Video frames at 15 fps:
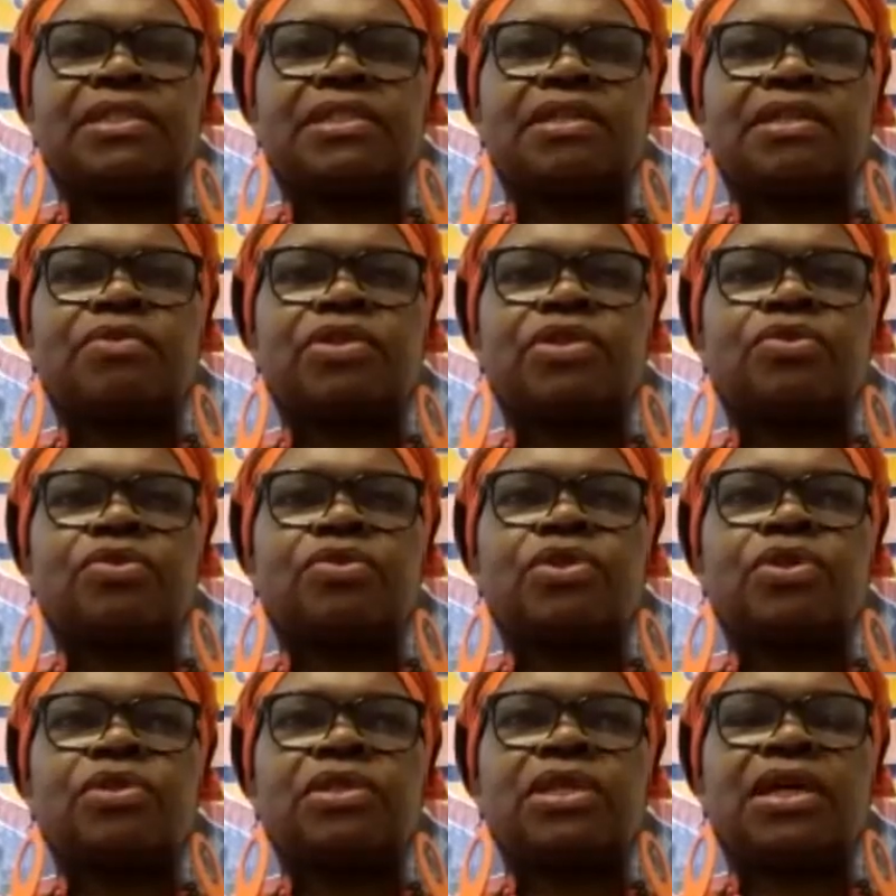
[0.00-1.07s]
time we
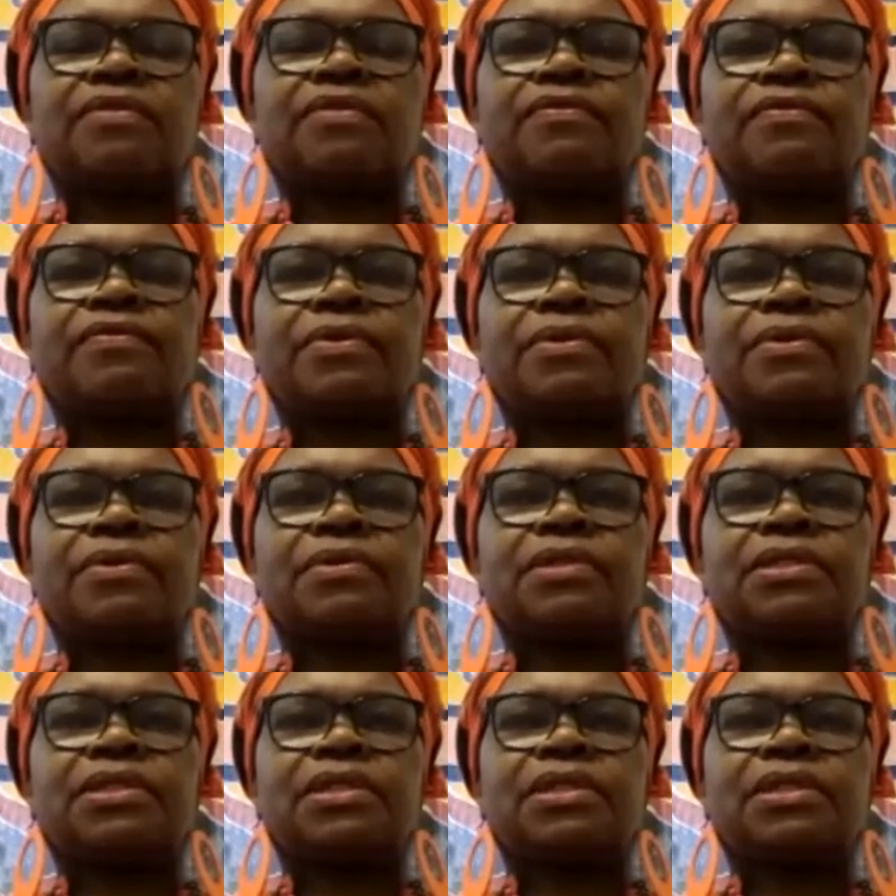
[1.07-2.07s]
don't afford.